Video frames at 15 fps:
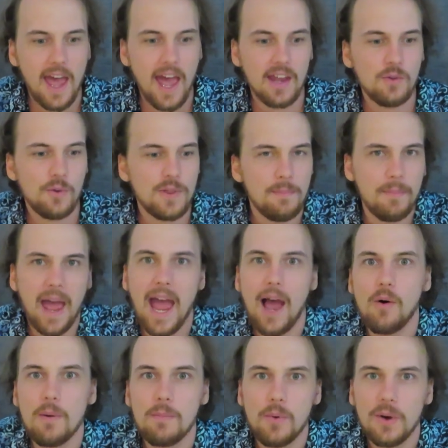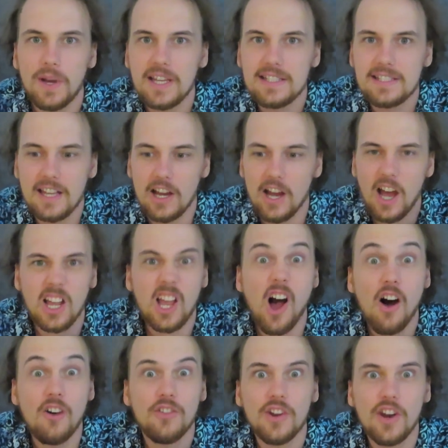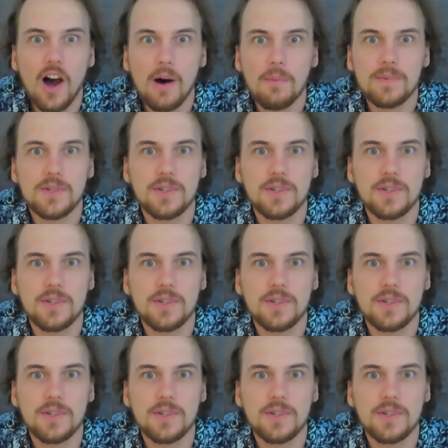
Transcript: and all the PowerPoints are covered up